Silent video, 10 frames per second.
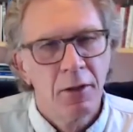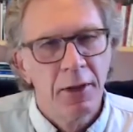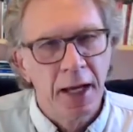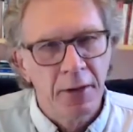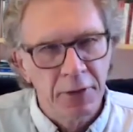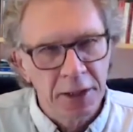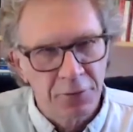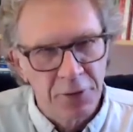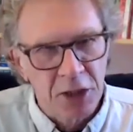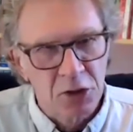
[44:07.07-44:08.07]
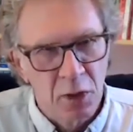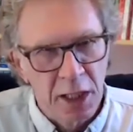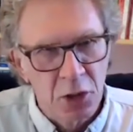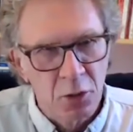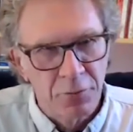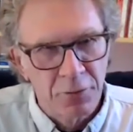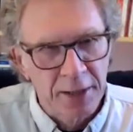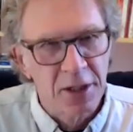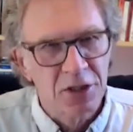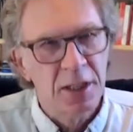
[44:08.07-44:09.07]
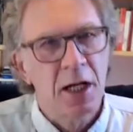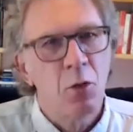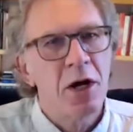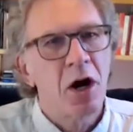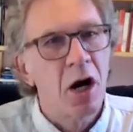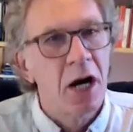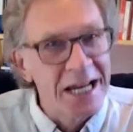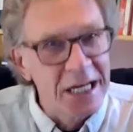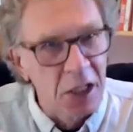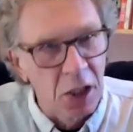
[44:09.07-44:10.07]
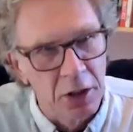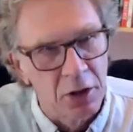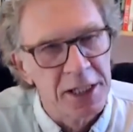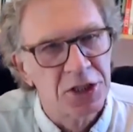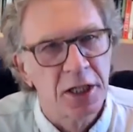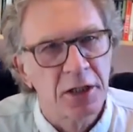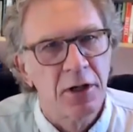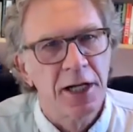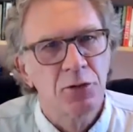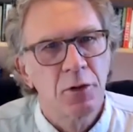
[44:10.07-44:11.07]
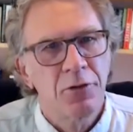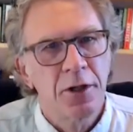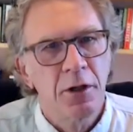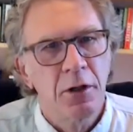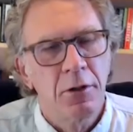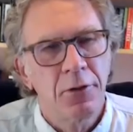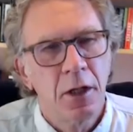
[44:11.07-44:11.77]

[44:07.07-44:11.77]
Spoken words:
that these effects really do affect us, and that we are literally synchronized with the Earth.